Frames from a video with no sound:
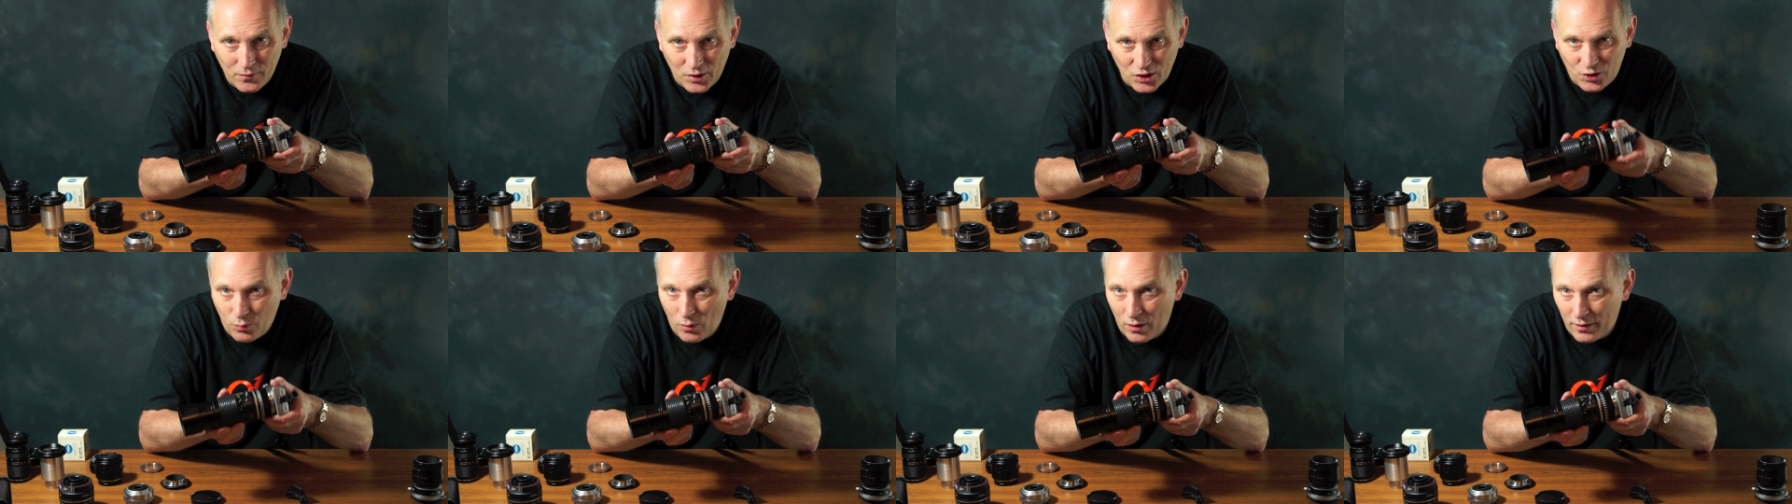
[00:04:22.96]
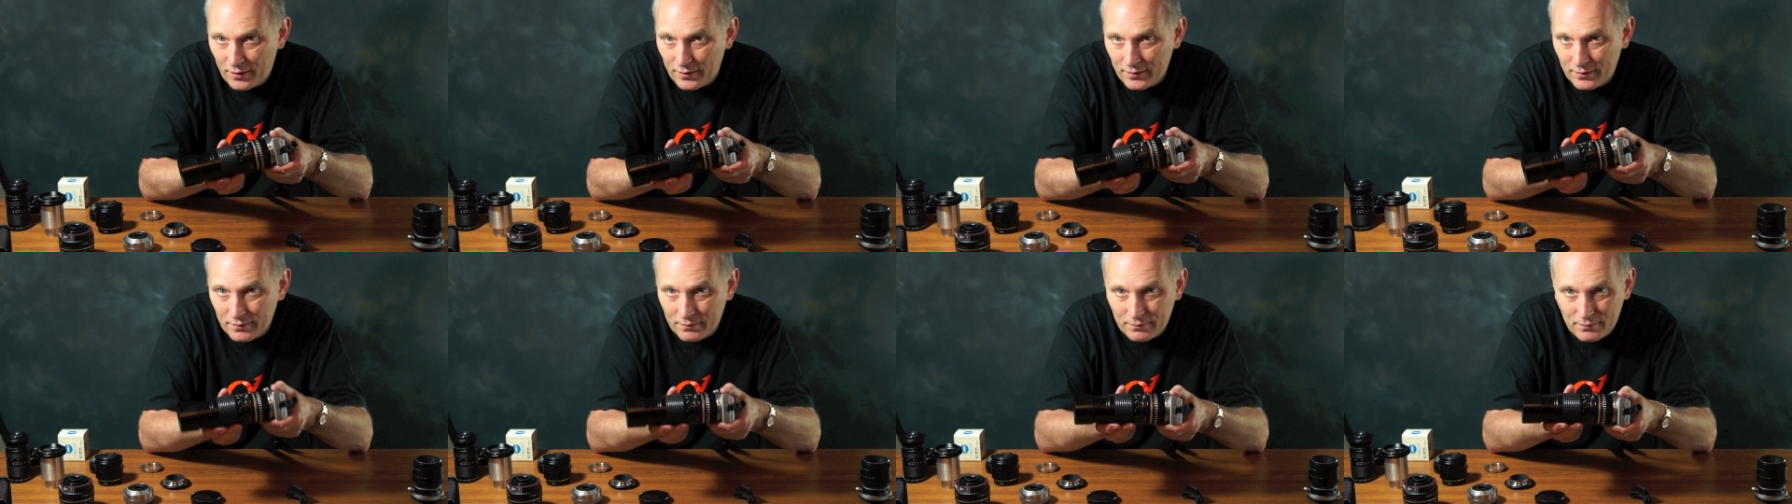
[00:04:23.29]
This
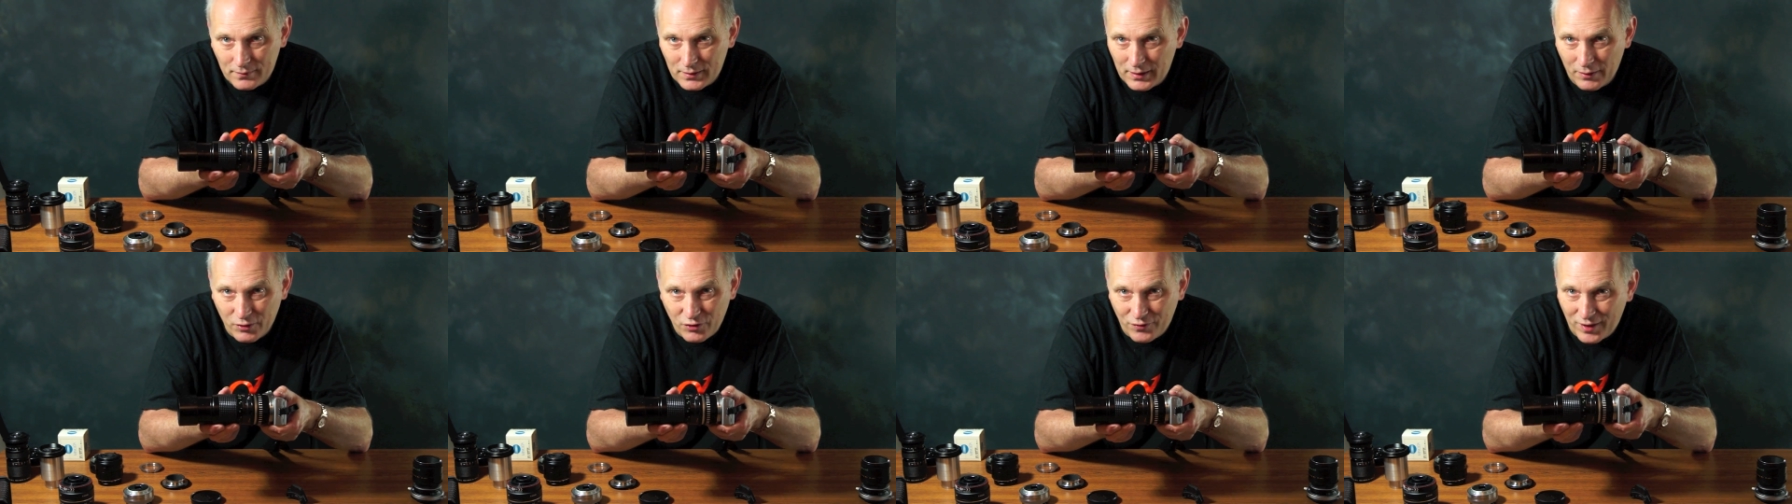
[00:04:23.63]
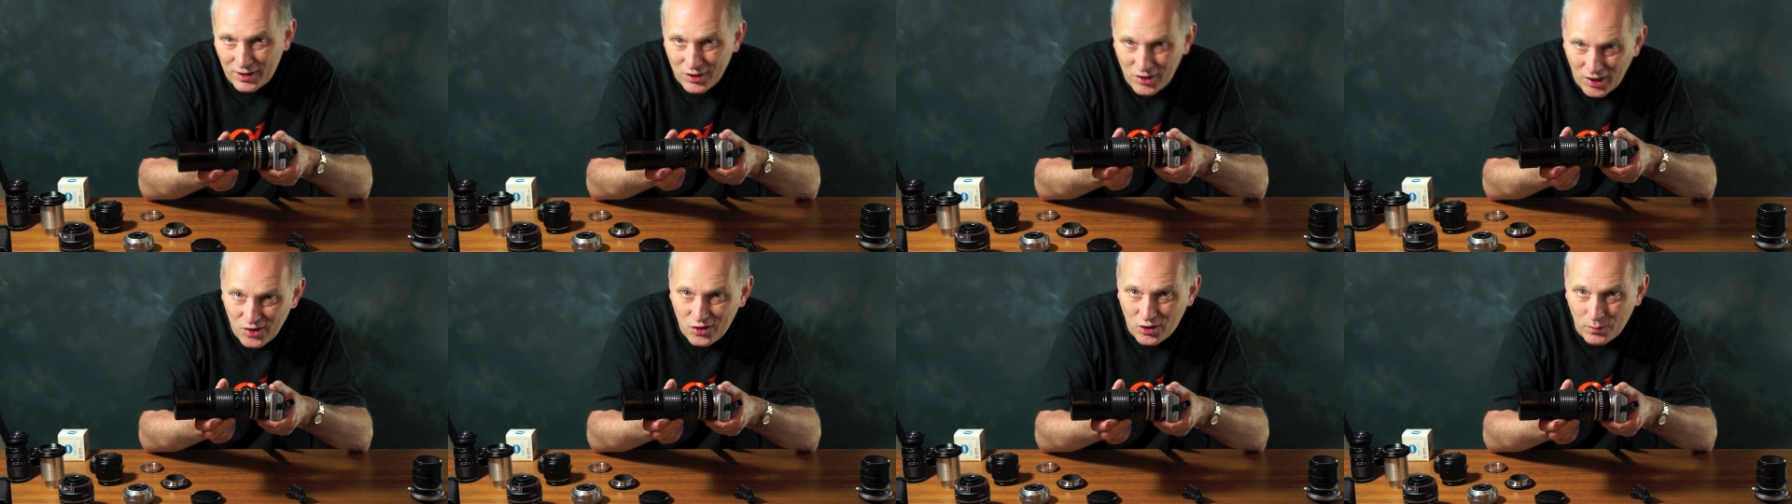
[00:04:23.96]
one gives
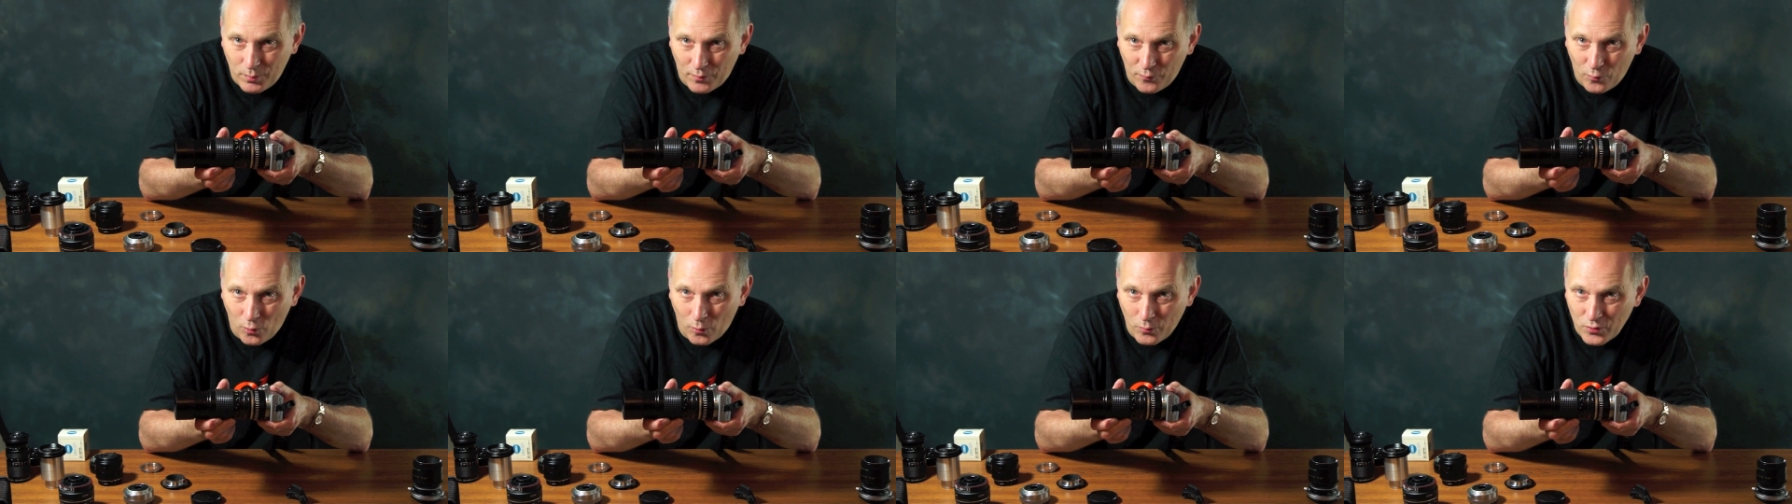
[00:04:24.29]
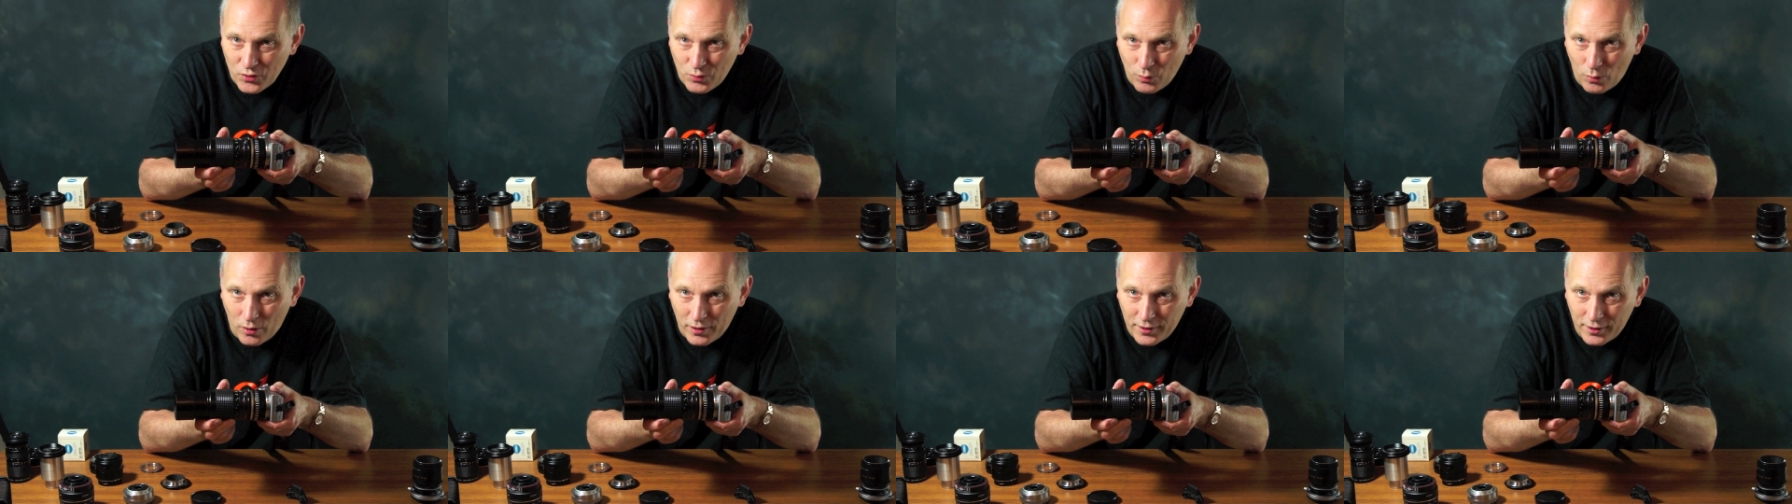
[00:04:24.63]
fantastic
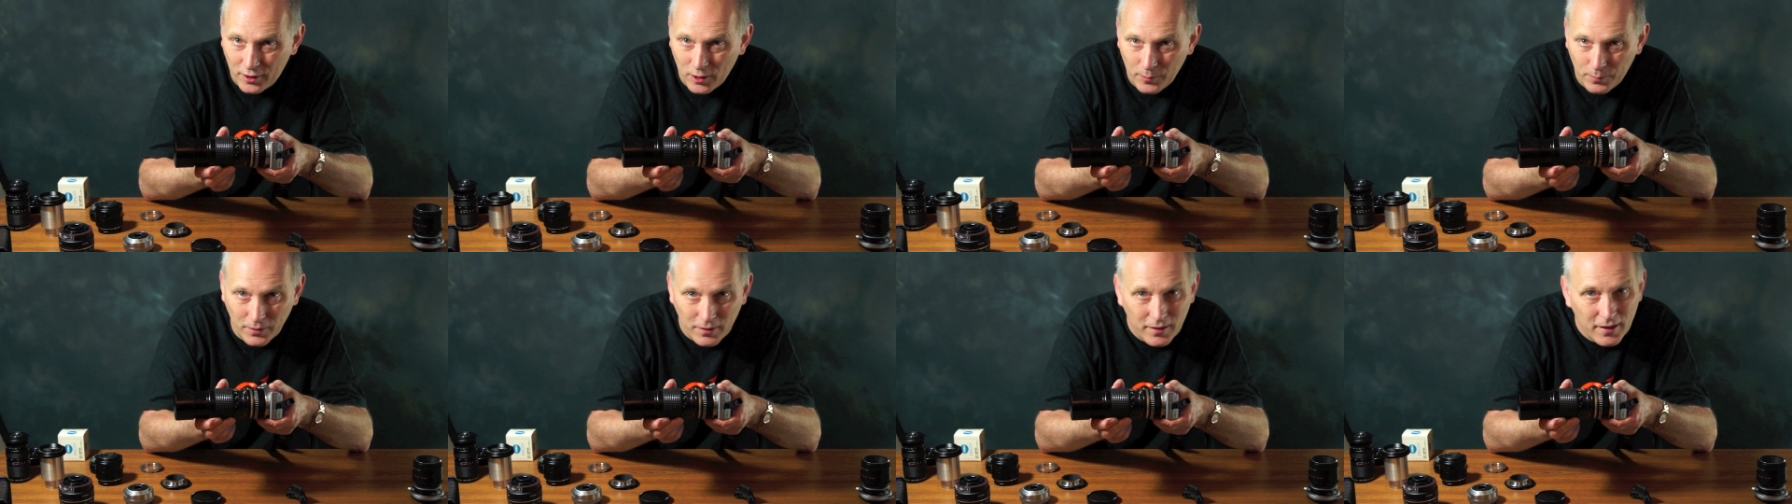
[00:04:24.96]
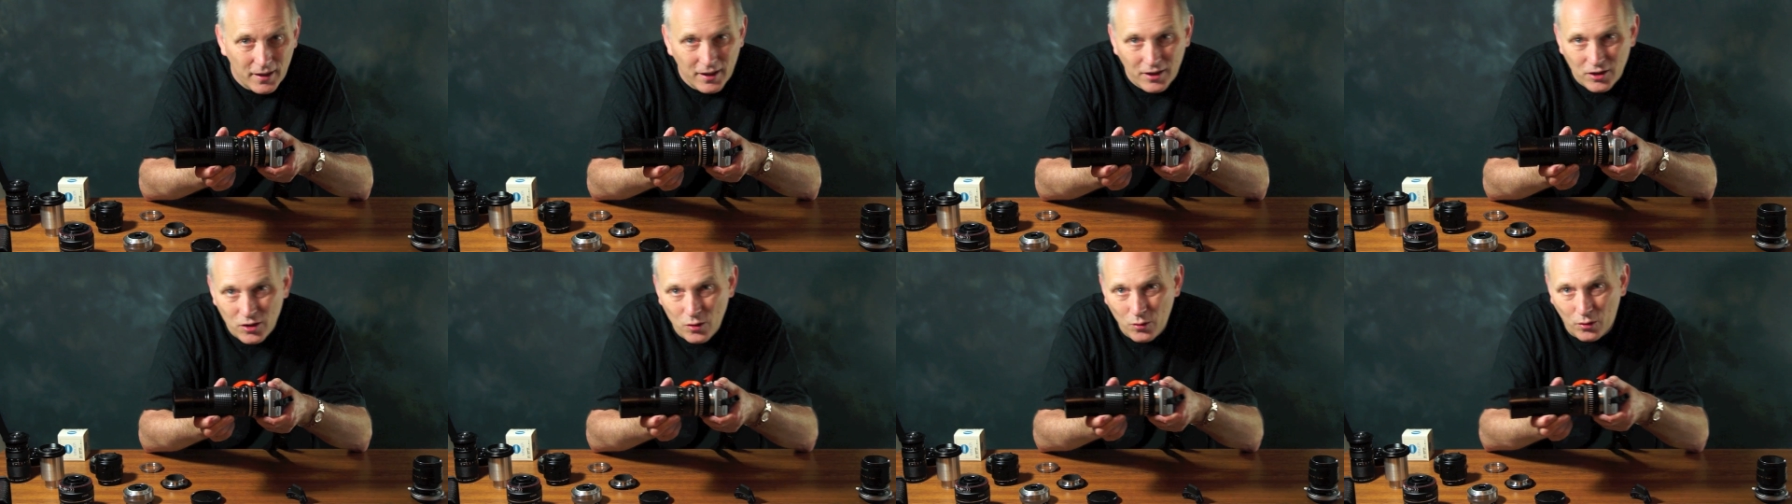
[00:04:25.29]
performance wide
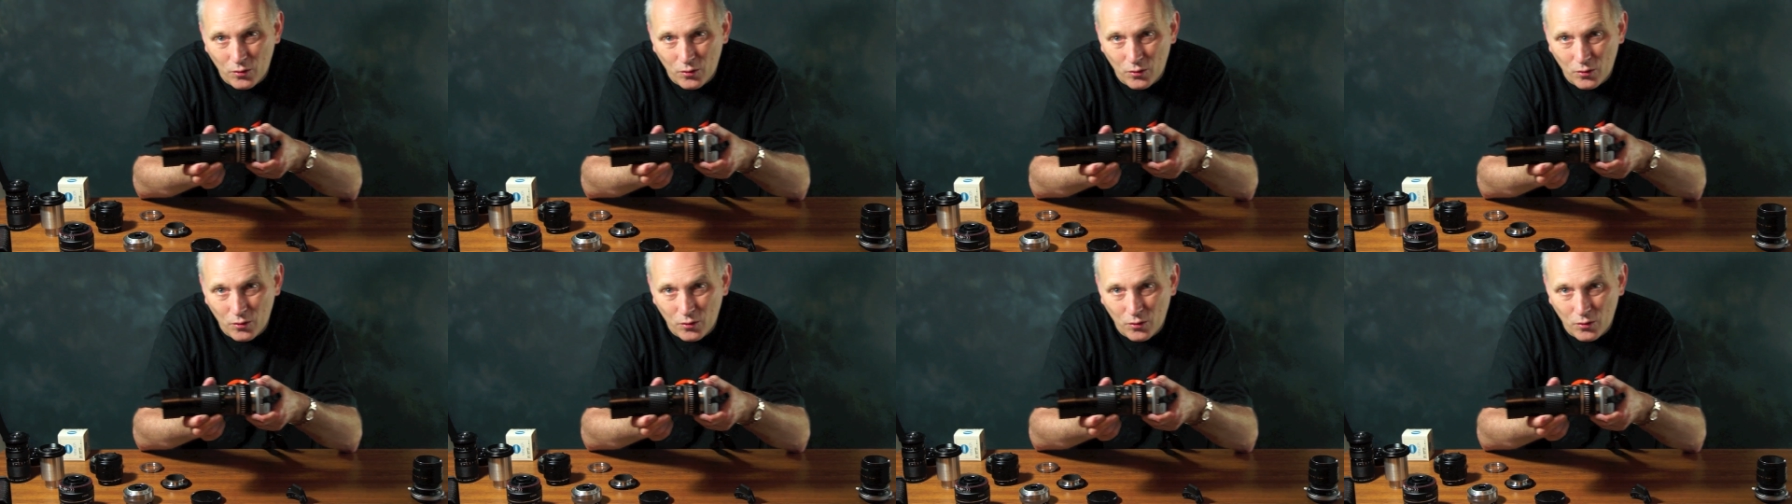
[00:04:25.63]
open.